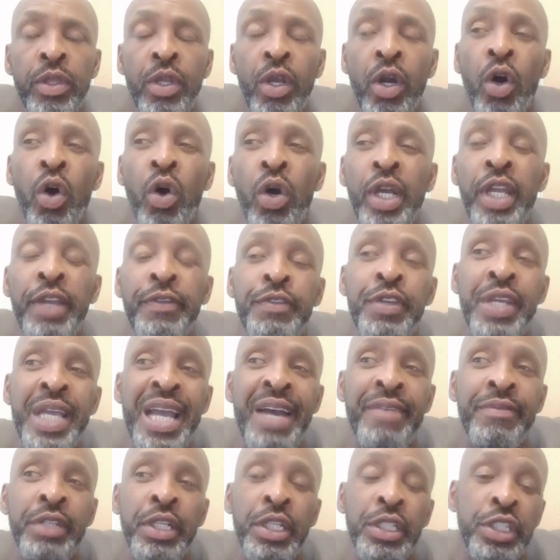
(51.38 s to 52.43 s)
Or if you
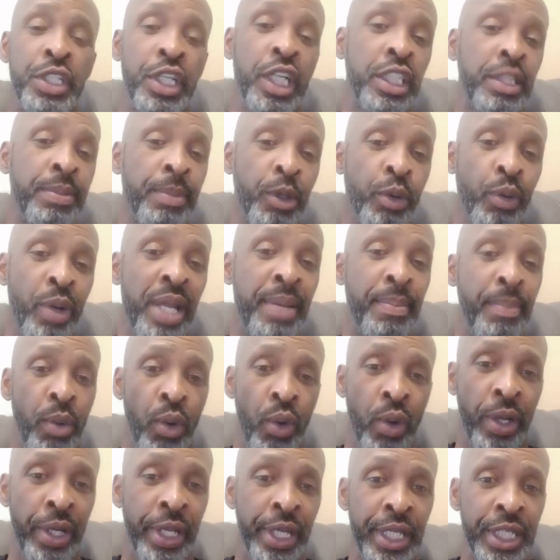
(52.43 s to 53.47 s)
have an adjustable rate
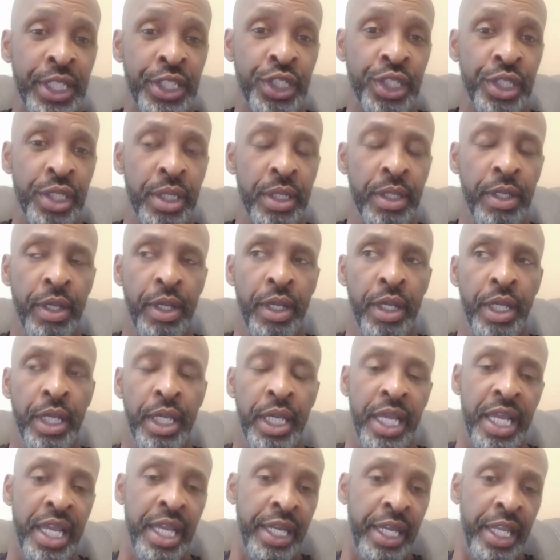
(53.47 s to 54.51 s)
mortgage
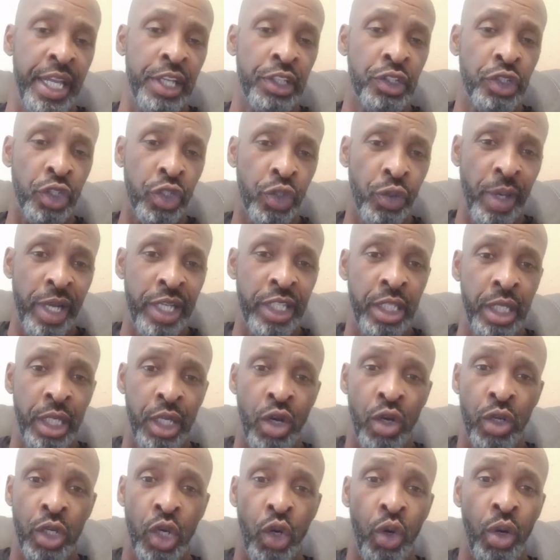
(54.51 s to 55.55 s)
and interest rates are
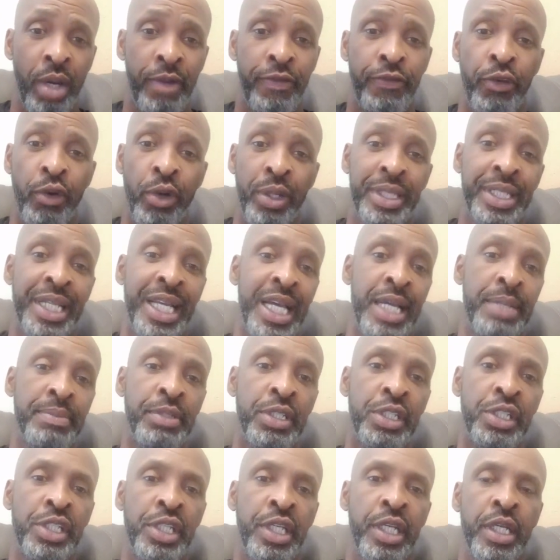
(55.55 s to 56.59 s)
going to go up 4 times
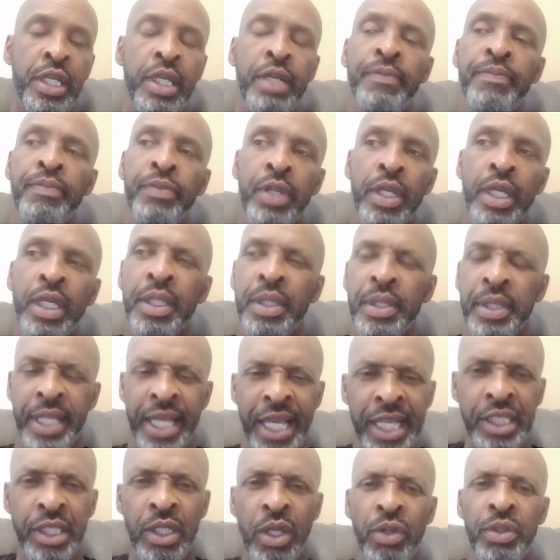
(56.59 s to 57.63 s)
this year,
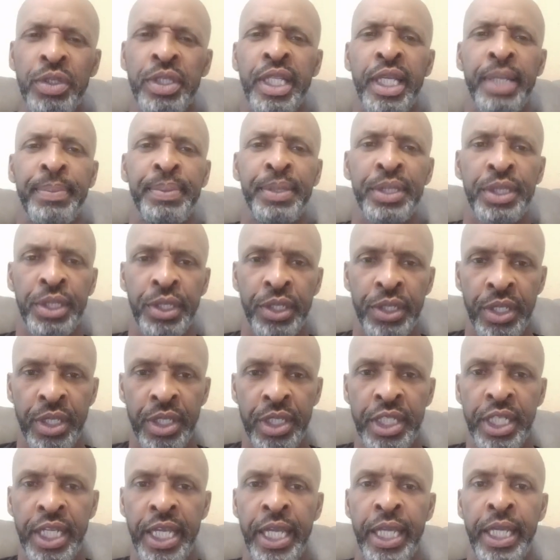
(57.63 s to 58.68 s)
that's going to dip into your
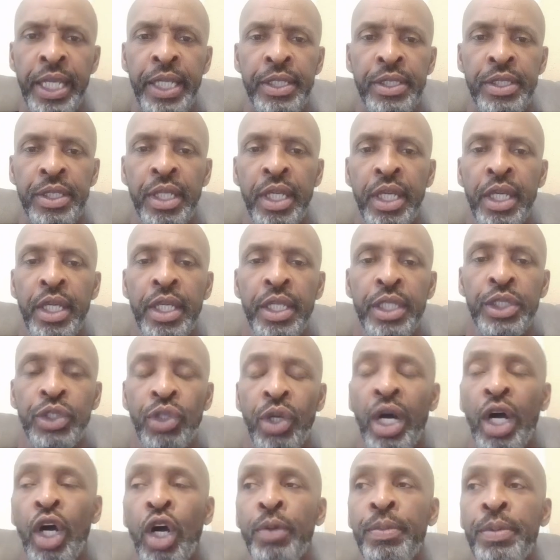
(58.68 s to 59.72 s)
change.
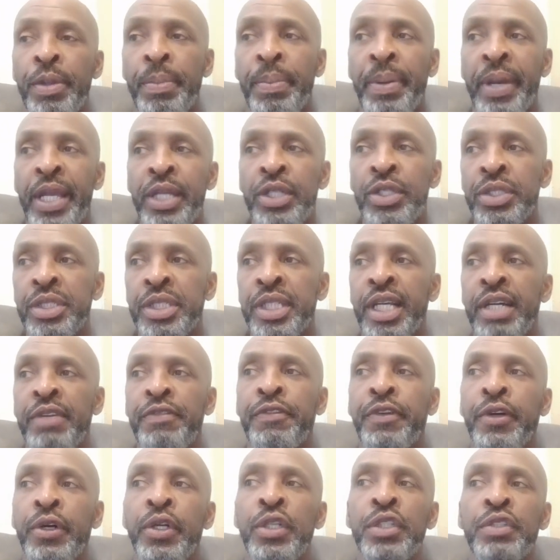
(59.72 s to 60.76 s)
So I hope you paid yourself
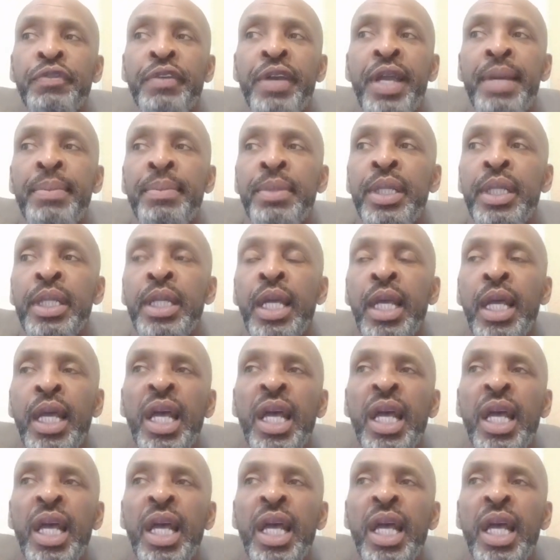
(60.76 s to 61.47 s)
first, family.